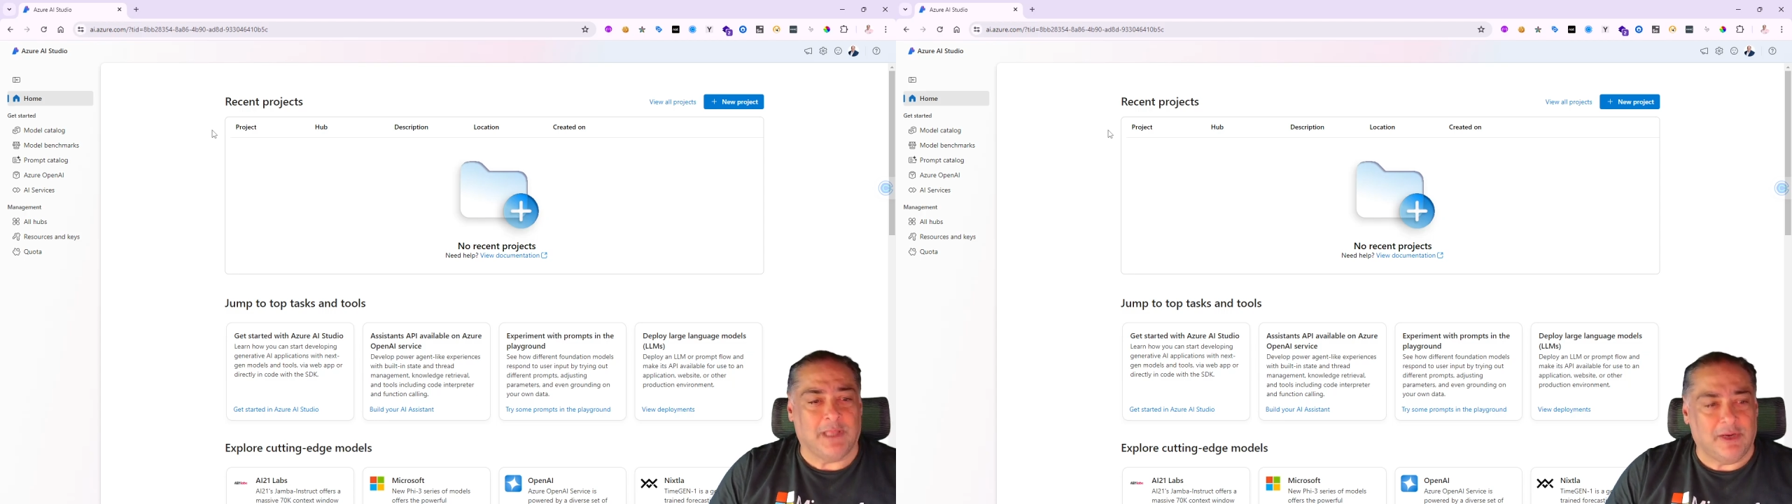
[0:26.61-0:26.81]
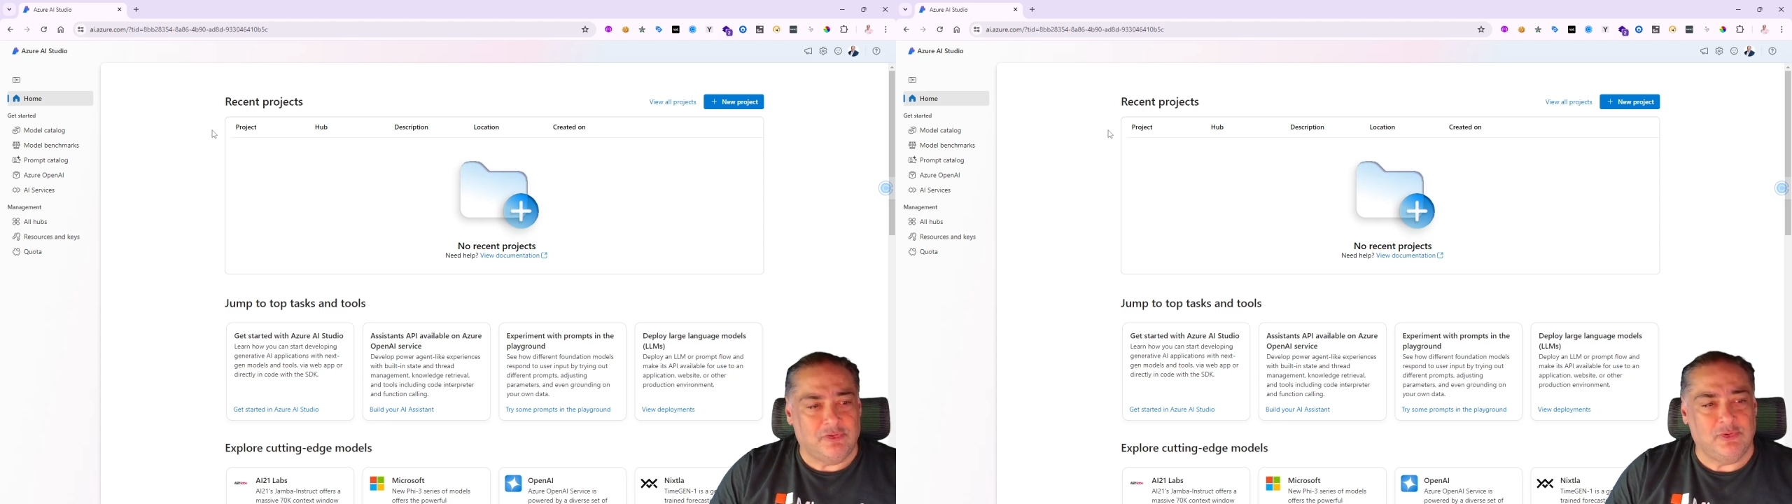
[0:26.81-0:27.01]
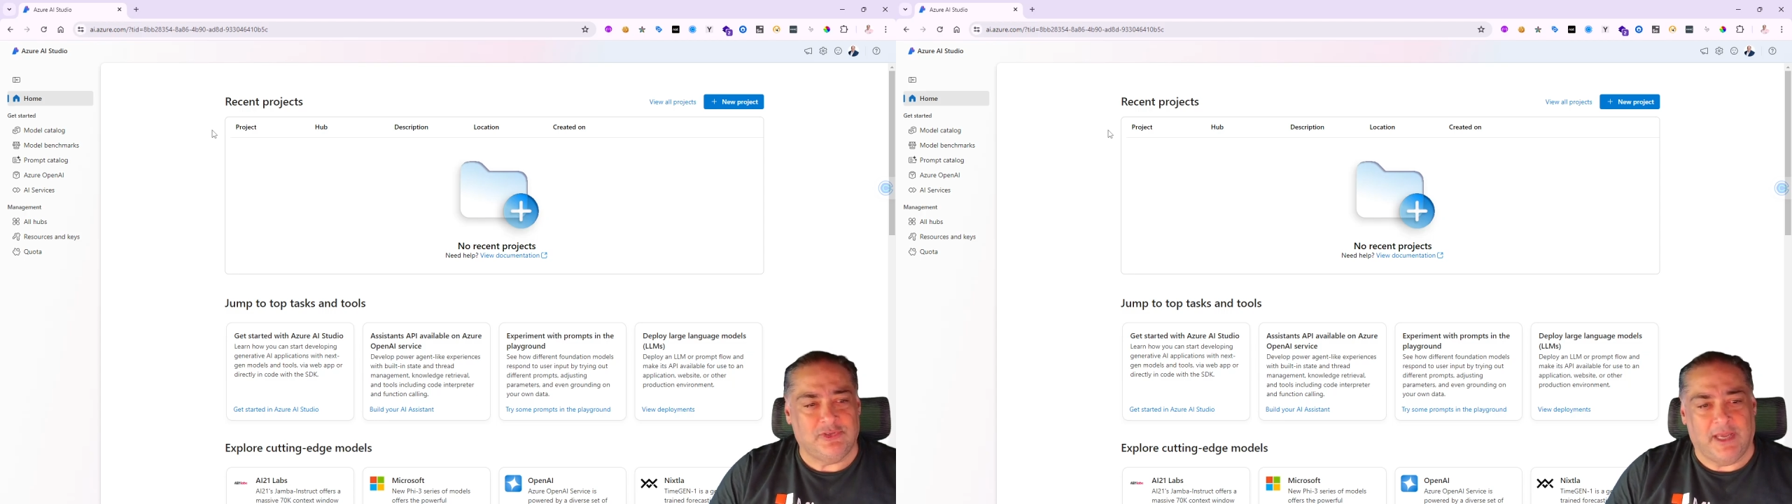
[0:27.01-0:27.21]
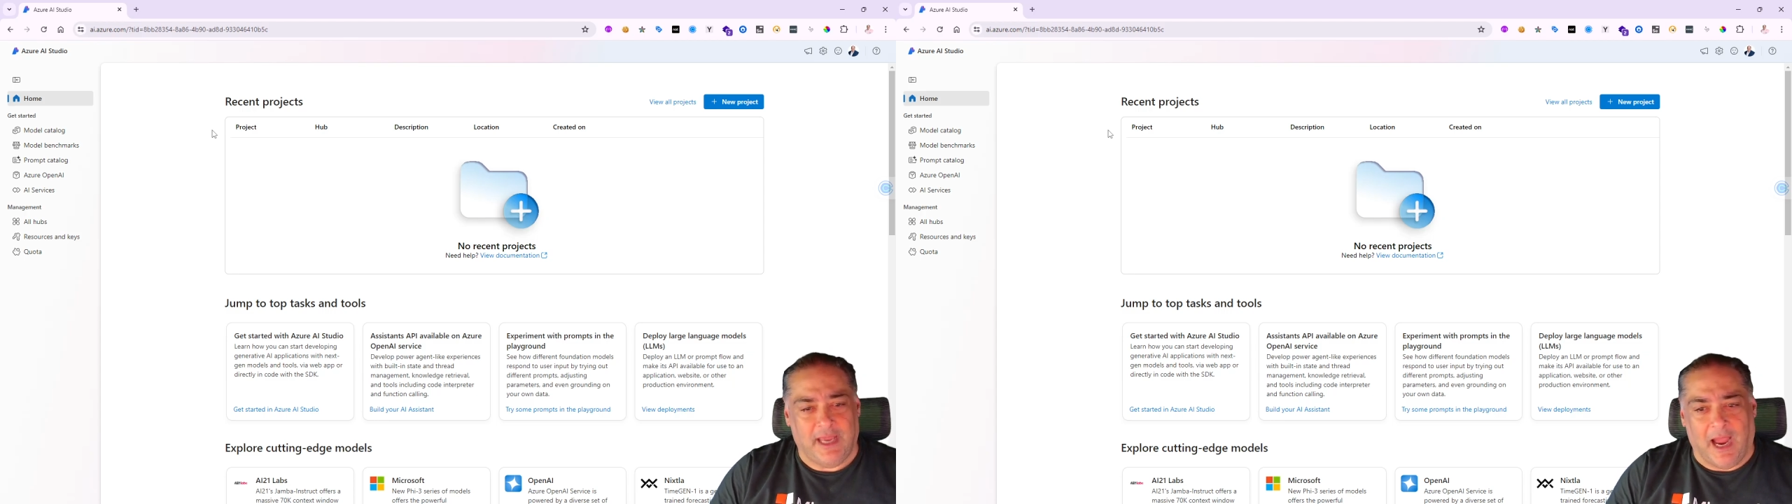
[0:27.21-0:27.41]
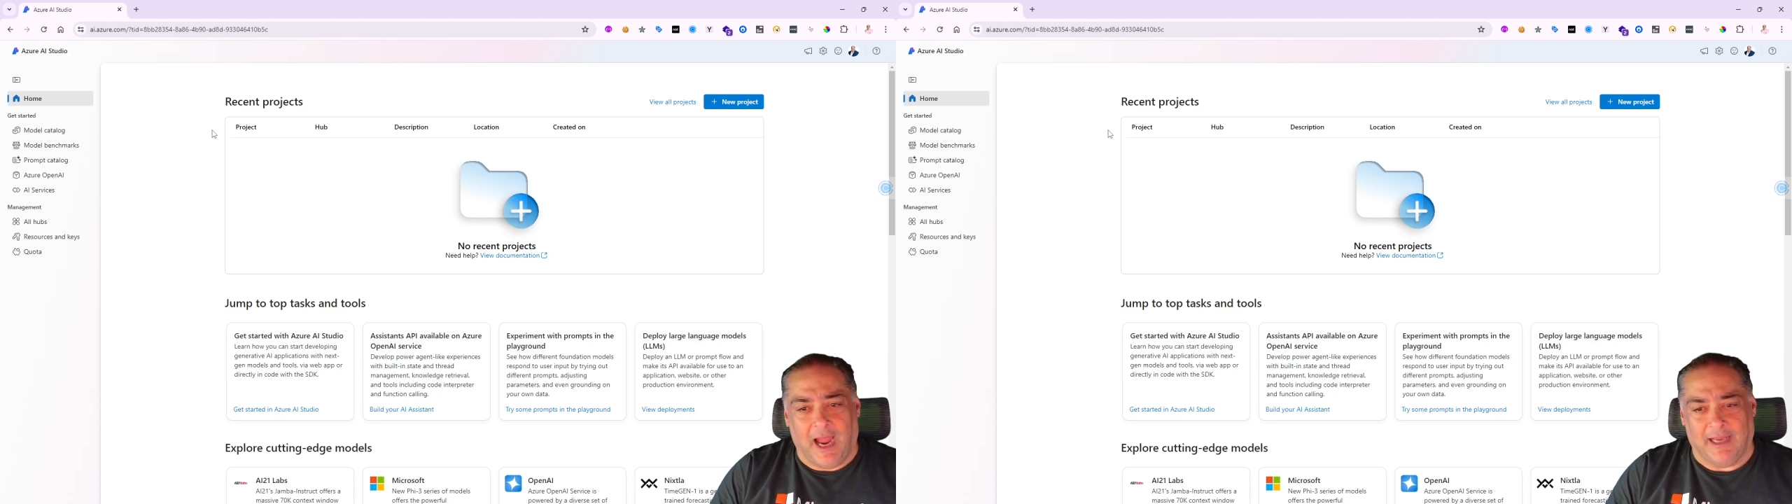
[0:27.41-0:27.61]
like to use
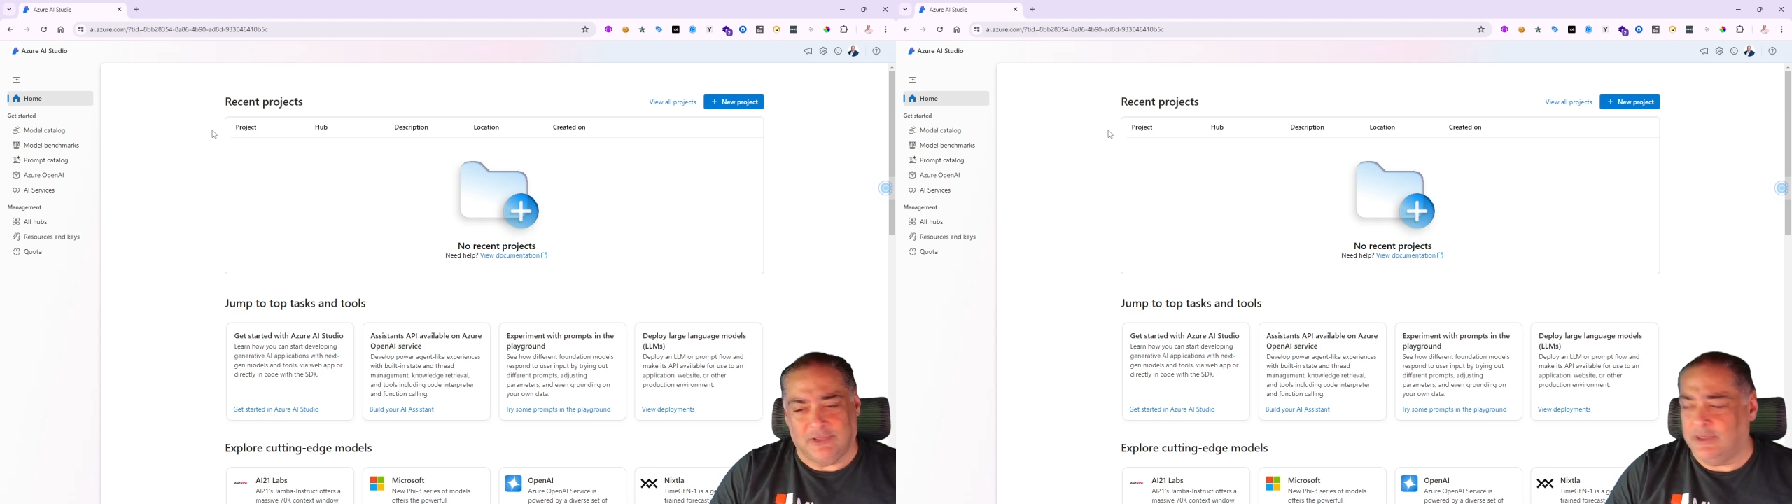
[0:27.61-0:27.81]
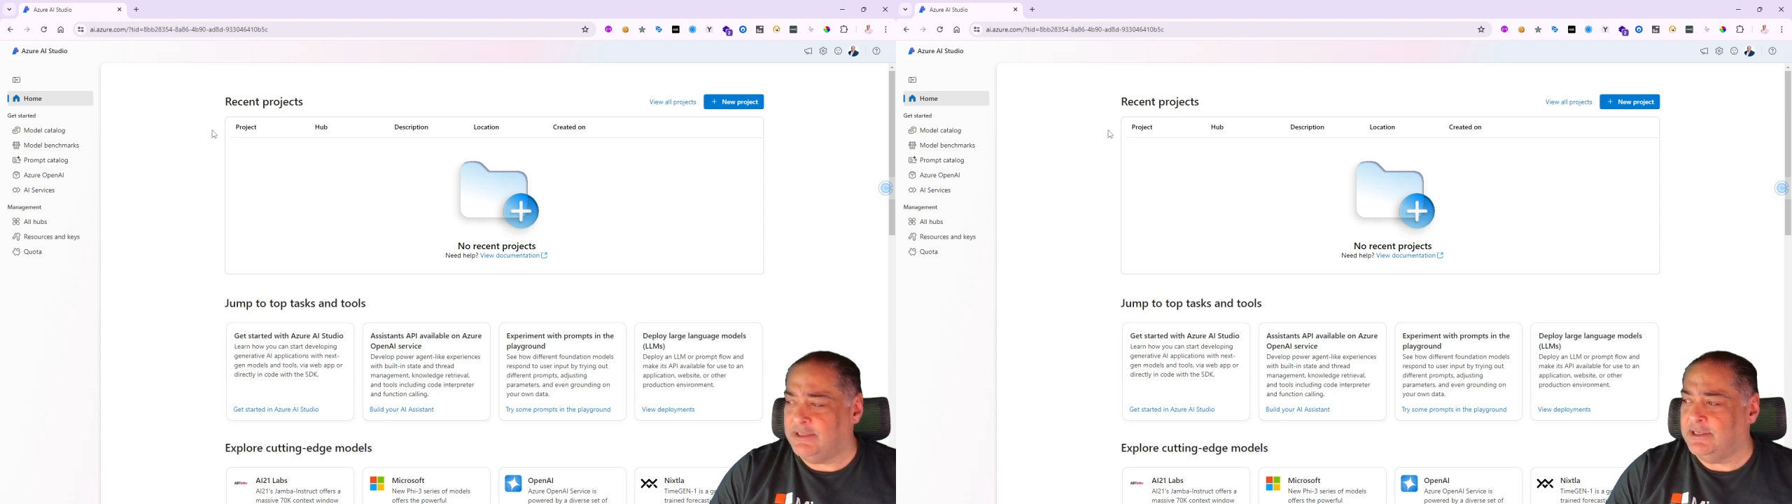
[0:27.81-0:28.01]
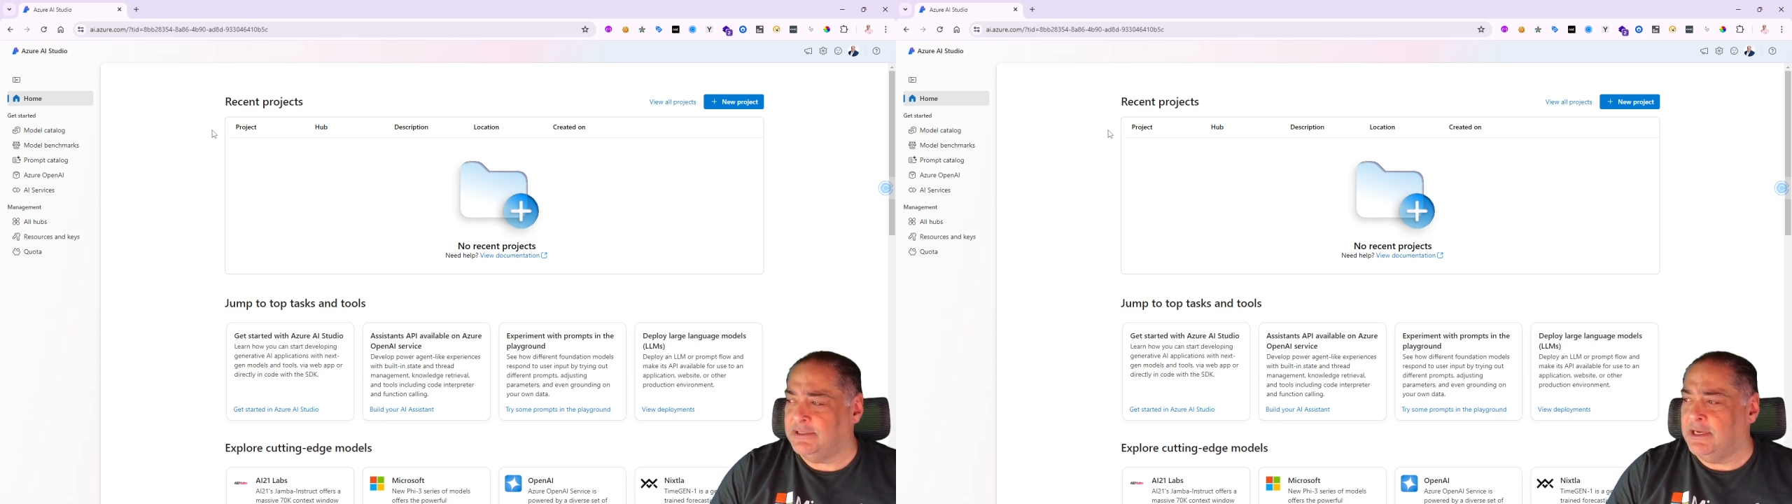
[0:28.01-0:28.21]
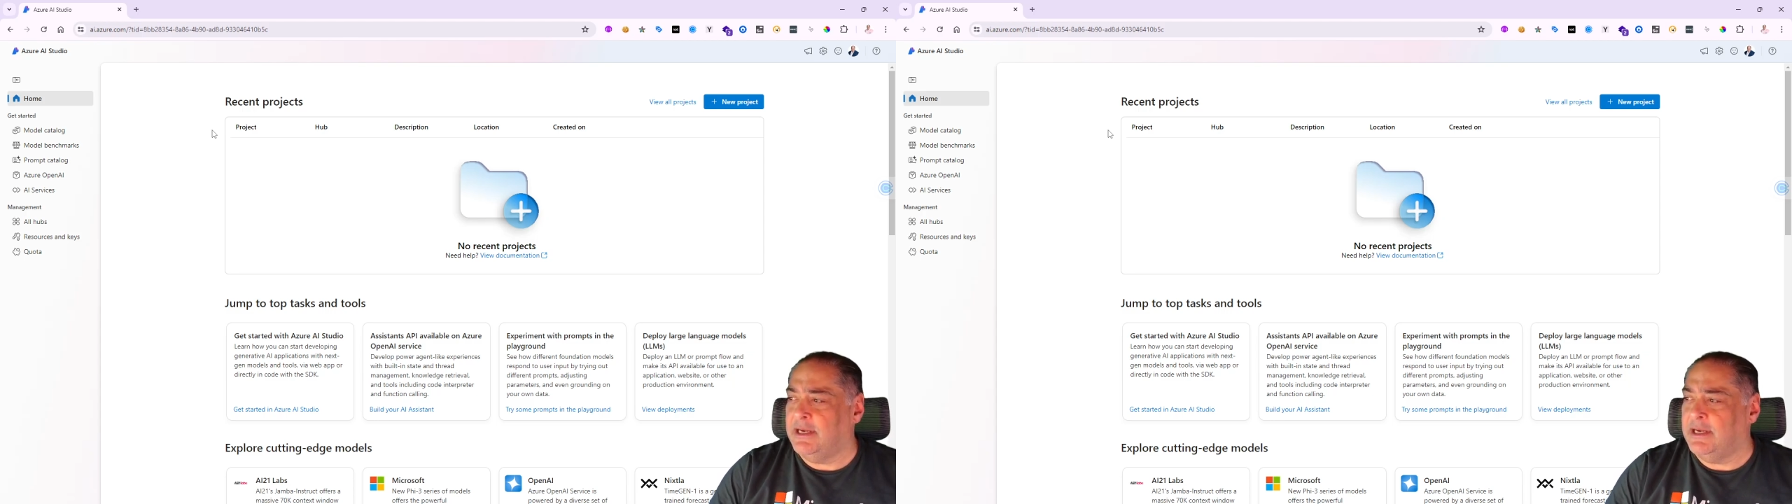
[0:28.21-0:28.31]
AI. So this is